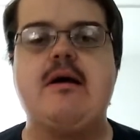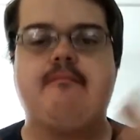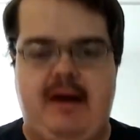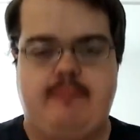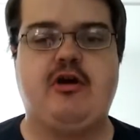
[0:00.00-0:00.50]

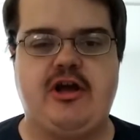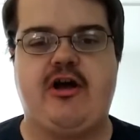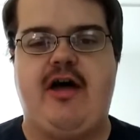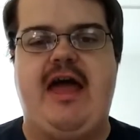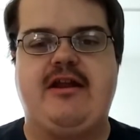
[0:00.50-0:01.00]
but I'm going to
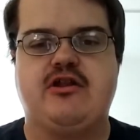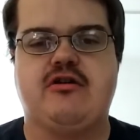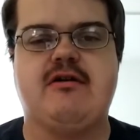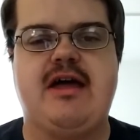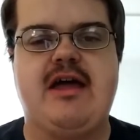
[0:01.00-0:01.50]
go ahead and do
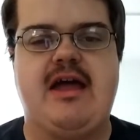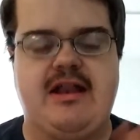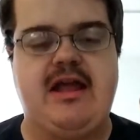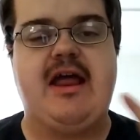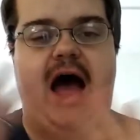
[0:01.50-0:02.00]
it, and then